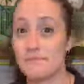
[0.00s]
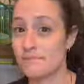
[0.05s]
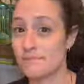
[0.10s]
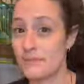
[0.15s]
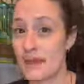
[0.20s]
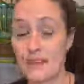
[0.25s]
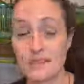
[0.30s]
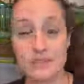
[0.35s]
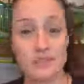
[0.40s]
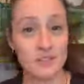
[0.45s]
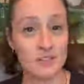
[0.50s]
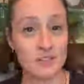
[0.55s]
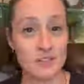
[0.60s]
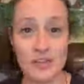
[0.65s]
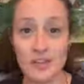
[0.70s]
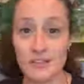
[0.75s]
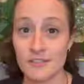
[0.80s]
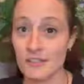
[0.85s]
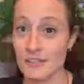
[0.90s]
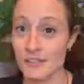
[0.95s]
bouncing
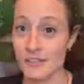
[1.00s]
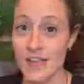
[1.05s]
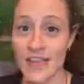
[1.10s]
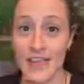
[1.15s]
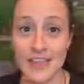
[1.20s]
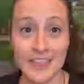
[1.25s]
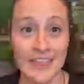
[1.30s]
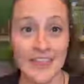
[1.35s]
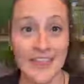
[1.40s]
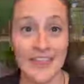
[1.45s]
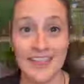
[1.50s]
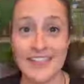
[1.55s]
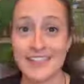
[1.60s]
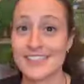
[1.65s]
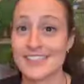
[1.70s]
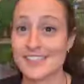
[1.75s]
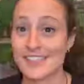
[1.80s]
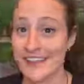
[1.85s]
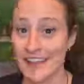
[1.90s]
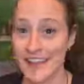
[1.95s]
around on that thing,
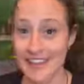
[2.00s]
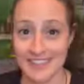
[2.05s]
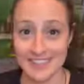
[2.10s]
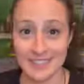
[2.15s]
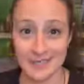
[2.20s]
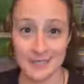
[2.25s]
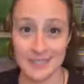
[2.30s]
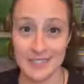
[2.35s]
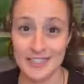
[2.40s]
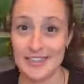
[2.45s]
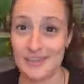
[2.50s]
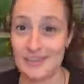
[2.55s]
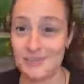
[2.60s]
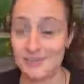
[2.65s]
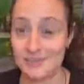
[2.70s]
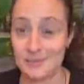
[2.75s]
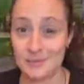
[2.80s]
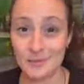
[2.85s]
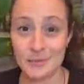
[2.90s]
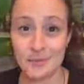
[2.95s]
trying to be
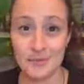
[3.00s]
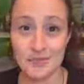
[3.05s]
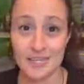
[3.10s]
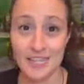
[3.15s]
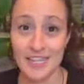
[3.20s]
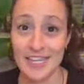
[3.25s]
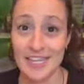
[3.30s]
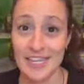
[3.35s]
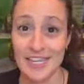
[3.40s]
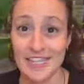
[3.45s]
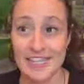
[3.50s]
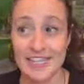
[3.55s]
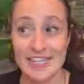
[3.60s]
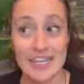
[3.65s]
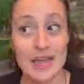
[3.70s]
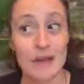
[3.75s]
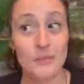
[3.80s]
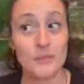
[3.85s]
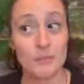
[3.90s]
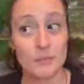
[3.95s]
comfortable, and
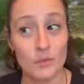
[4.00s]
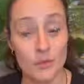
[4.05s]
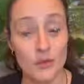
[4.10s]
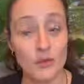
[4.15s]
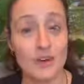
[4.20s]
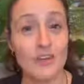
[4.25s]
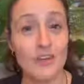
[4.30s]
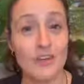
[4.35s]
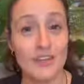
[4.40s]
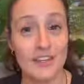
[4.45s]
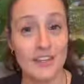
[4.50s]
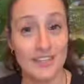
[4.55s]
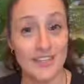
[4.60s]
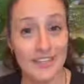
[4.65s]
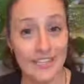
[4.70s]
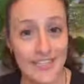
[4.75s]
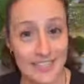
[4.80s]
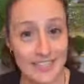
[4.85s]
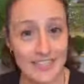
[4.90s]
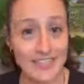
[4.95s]
sat more on
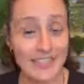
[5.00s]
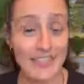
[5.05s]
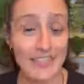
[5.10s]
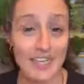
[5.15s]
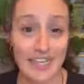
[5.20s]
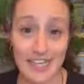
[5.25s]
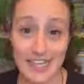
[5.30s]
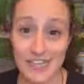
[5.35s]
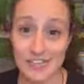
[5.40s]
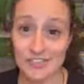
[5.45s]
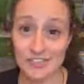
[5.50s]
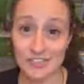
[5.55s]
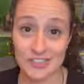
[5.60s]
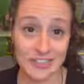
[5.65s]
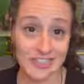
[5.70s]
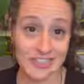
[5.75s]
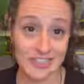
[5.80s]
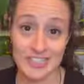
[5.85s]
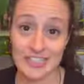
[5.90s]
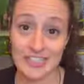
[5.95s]
it than I actually
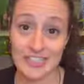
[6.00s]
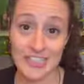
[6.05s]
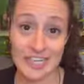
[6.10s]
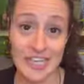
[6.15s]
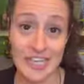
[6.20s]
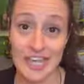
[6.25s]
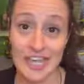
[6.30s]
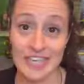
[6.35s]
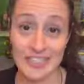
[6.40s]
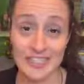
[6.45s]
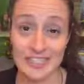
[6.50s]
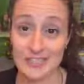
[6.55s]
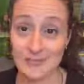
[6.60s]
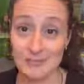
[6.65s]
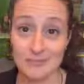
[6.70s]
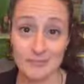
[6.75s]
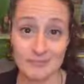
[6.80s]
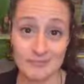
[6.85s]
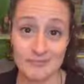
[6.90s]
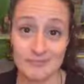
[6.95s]
did
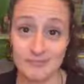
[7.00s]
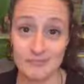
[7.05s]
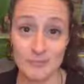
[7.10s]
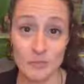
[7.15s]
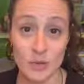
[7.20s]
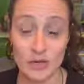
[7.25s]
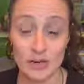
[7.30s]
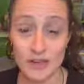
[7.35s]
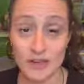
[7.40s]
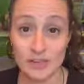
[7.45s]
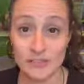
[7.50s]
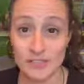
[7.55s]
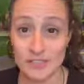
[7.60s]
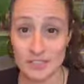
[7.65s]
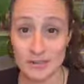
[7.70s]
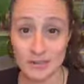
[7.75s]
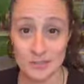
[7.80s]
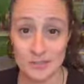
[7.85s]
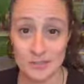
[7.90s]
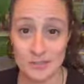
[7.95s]
anywhere else.
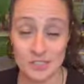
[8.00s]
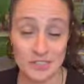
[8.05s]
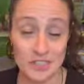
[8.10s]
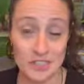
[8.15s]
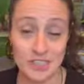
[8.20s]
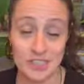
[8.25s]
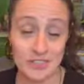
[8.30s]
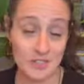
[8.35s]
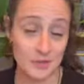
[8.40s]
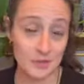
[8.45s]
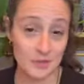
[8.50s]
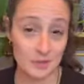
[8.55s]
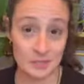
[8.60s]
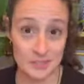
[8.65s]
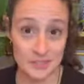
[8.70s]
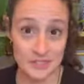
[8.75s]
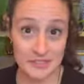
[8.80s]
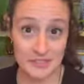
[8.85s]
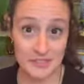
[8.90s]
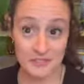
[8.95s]
That was just kind of the only
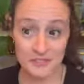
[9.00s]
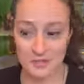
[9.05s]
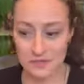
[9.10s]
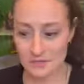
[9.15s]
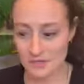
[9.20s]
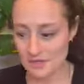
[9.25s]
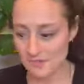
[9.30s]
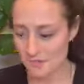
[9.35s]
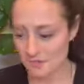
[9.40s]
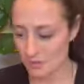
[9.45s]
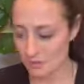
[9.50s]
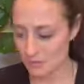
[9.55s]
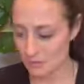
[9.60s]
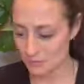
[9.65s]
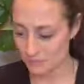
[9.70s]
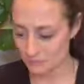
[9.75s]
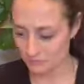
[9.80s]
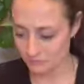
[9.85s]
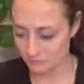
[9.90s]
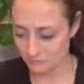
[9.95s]
place I felt comfortable.